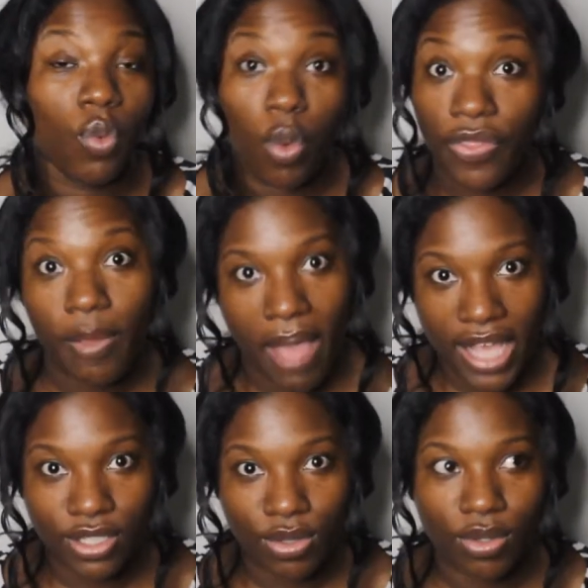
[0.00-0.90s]
with a
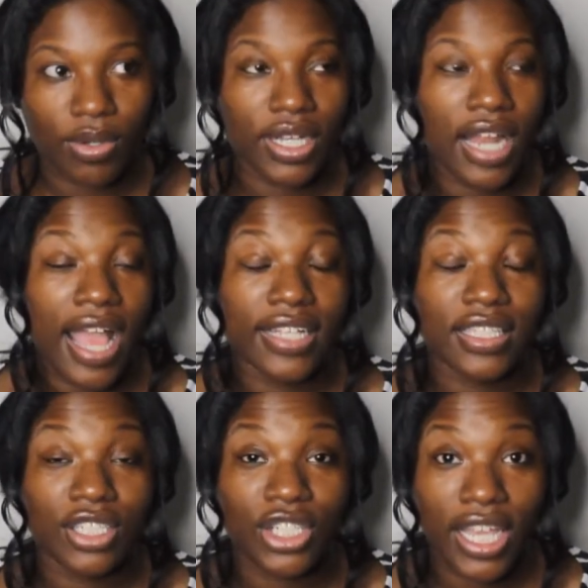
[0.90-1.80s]
mask on. I
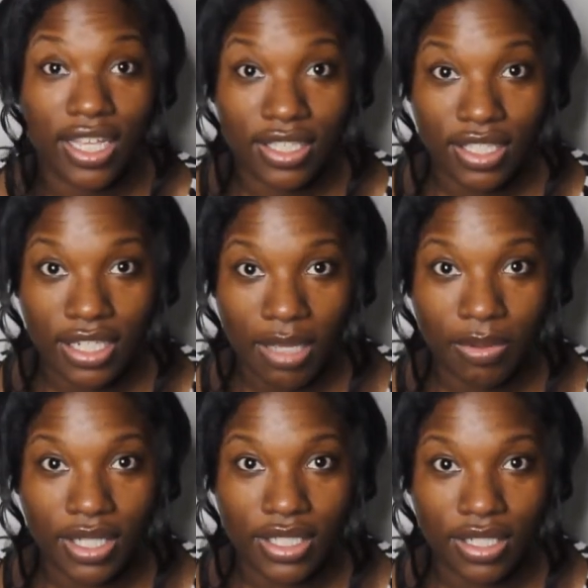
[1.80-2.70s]
had to check into
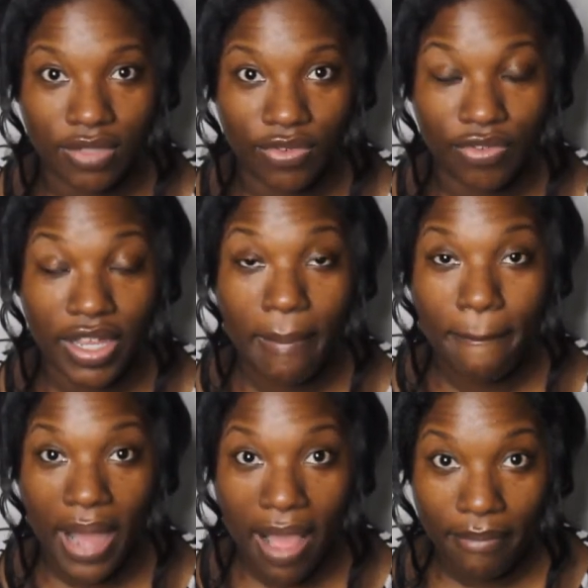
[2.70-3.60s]
labor and
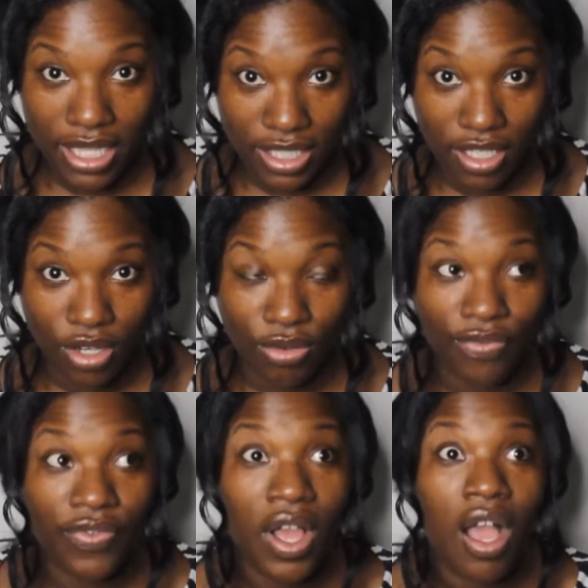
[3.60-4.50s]
delivery by
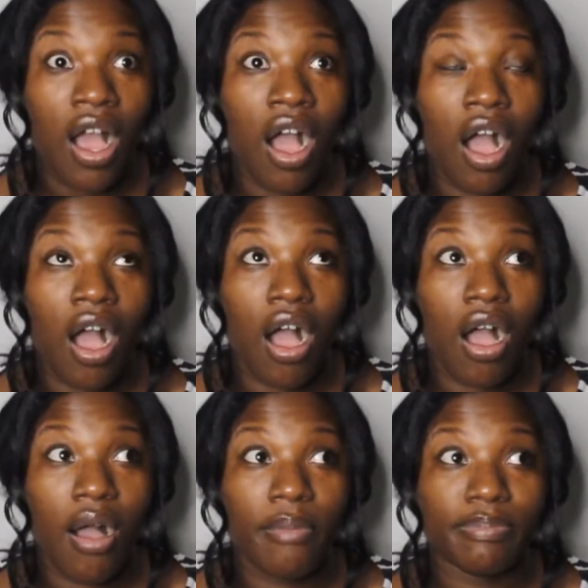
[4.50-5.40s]
myself.
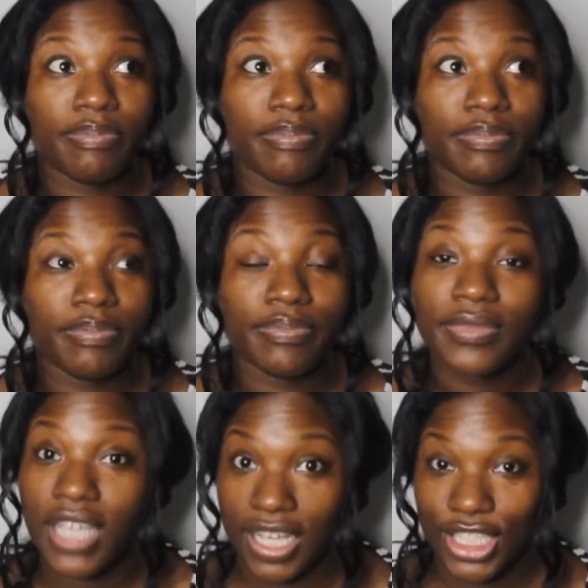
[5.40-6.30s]

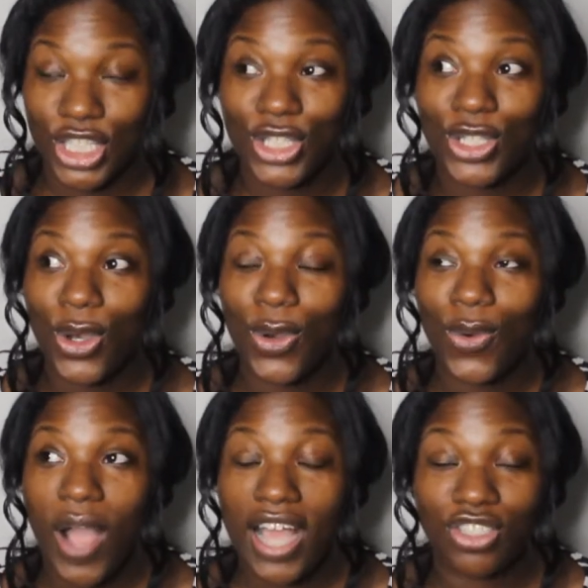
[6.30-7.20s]
Yes.
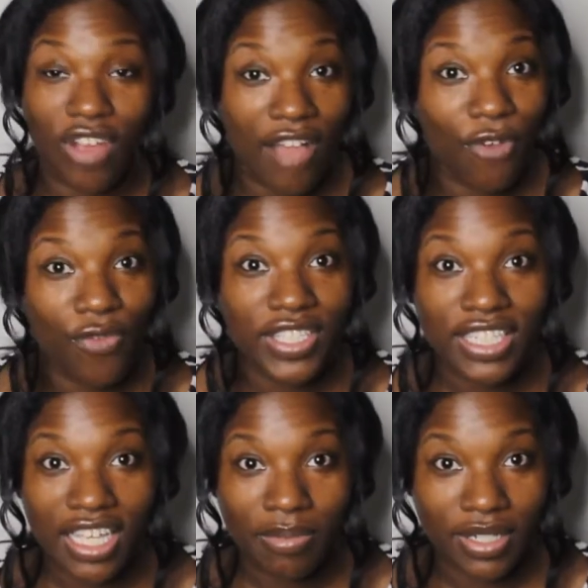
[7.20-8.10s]
So I drive over
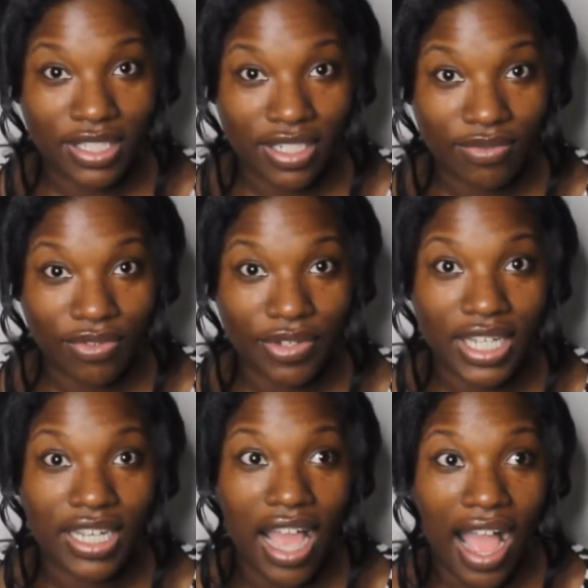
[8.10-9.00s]
to labor and
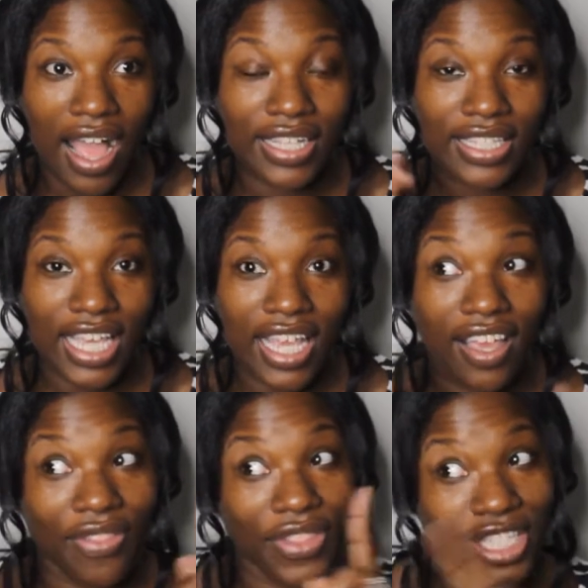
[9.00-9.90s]
delivery. I
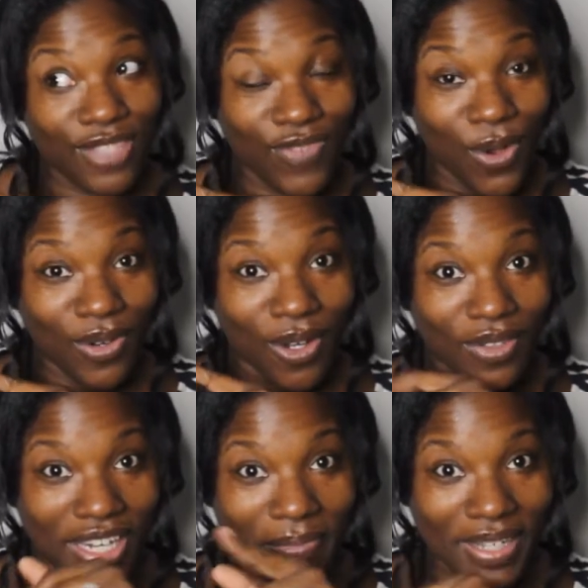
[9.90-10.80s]
take this
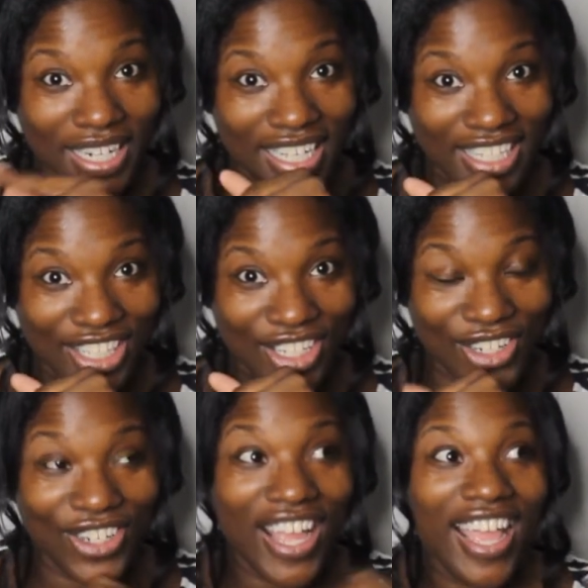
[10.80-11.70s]
photo that I'm going to
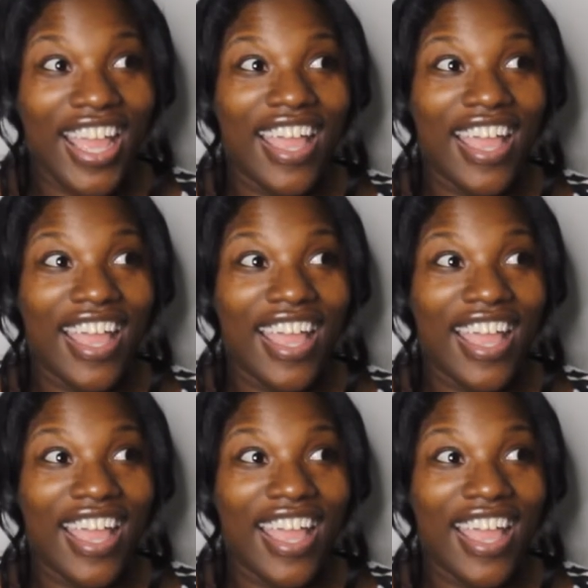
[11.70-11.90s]
insert.